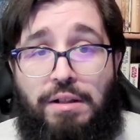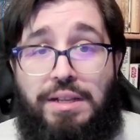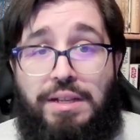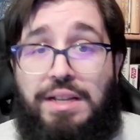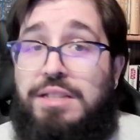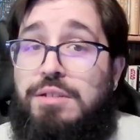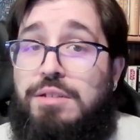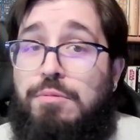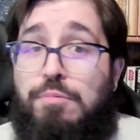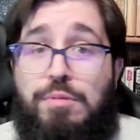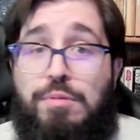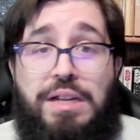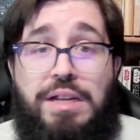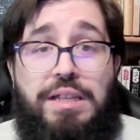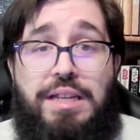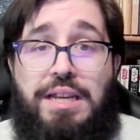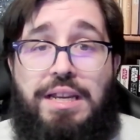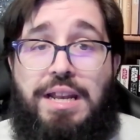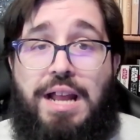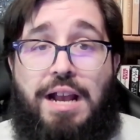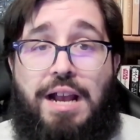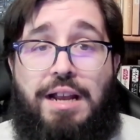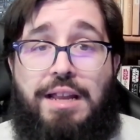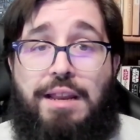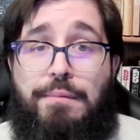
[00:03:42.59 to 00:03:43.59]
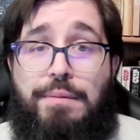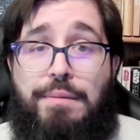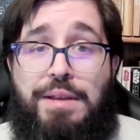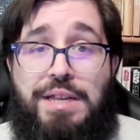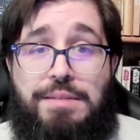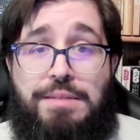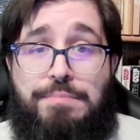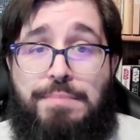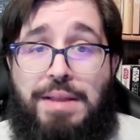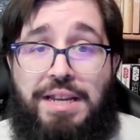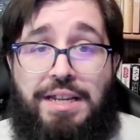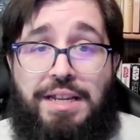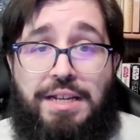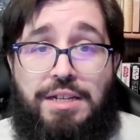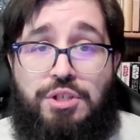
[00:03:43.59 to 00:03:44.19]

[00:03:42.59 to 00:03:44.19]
It's really not going to be as many as you